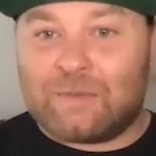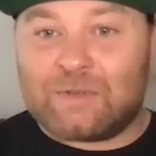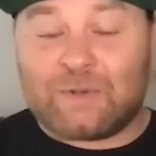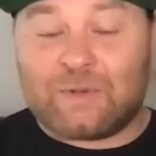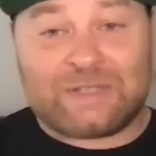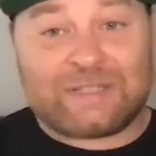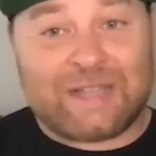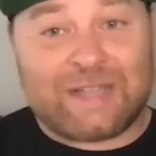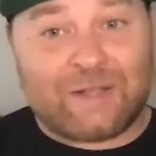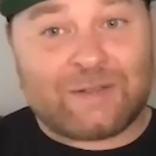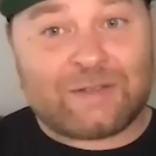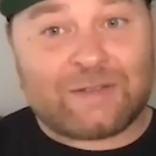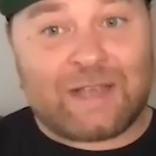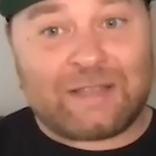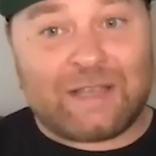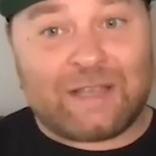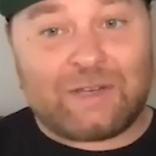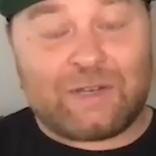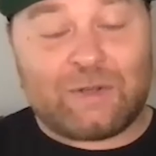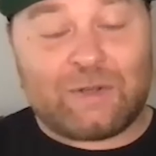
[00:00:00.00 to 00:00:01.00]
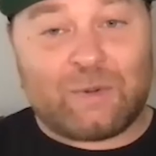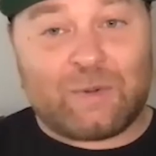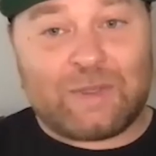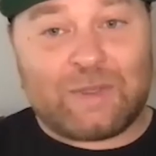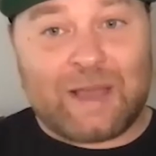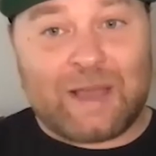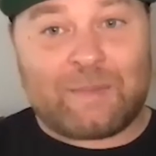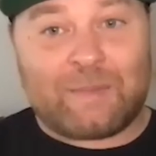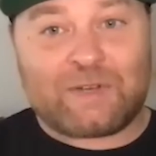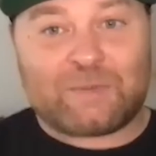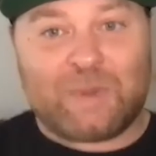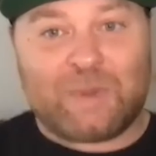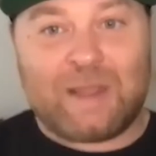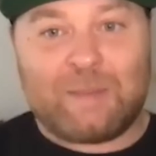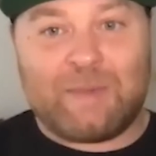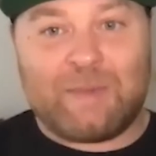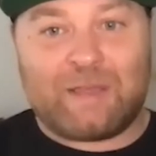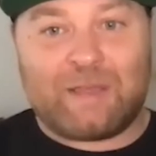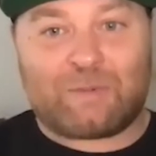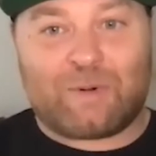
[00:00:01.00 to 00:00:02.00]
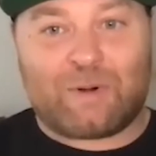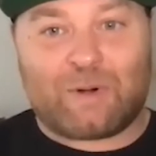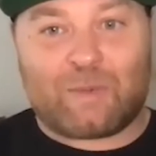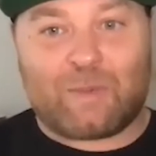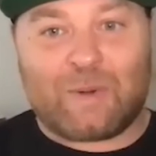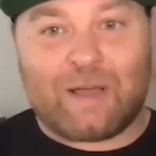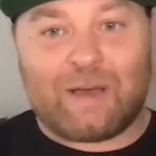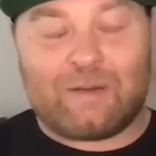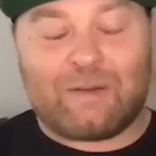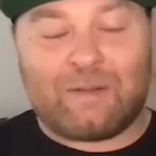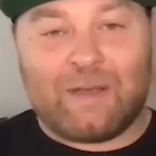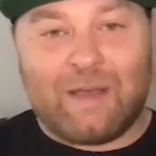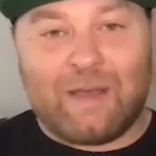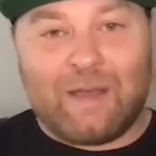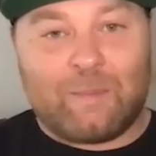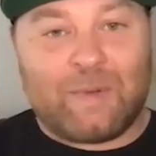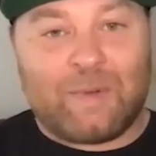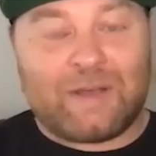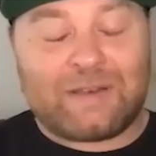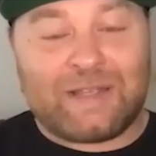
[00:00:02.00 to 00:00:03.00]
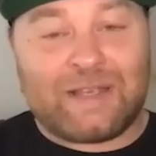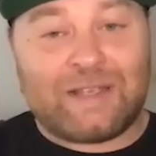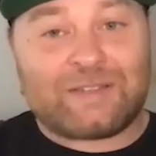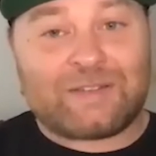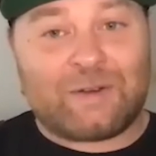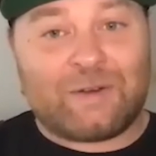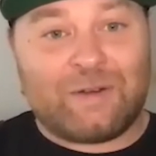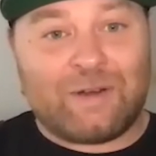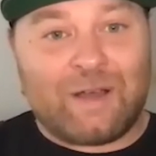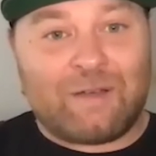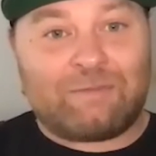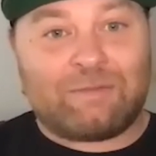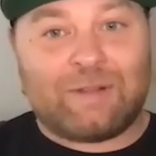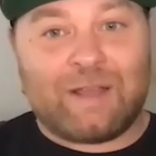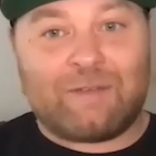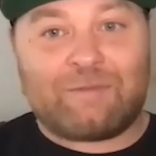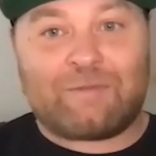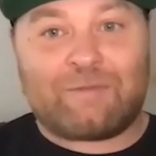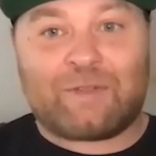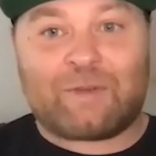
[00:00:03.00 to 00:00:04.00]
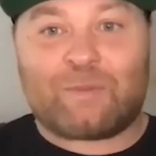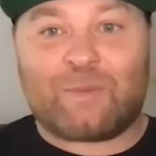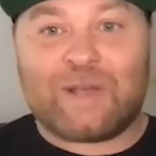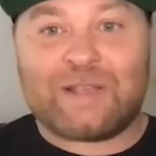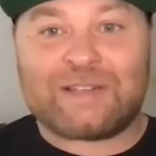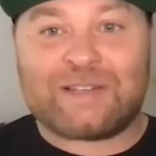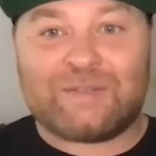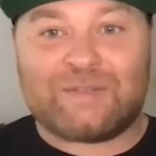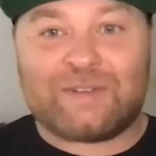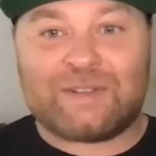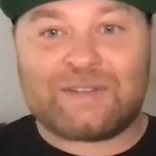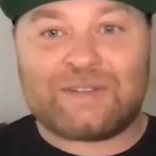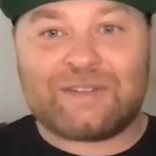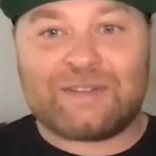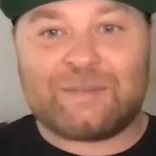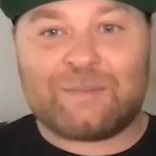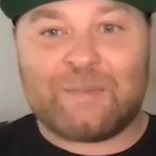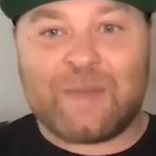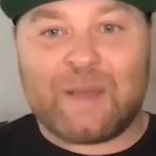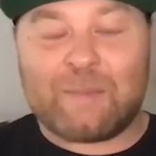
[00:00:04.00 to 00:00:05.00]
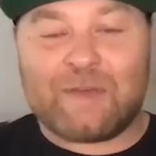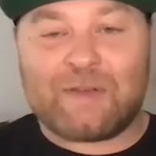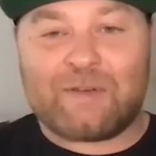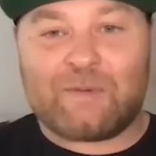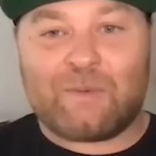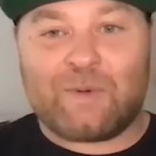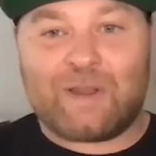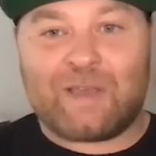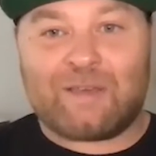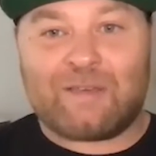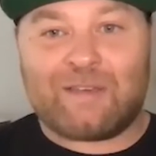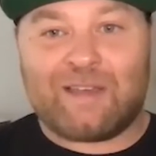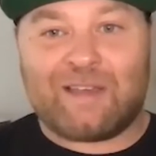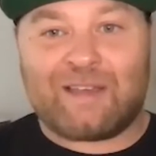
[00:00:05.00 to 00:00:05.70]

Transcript: So it sounds like they do with that much money being thrown around, but is there enough left for the rest of us? Mehmet, what do you think?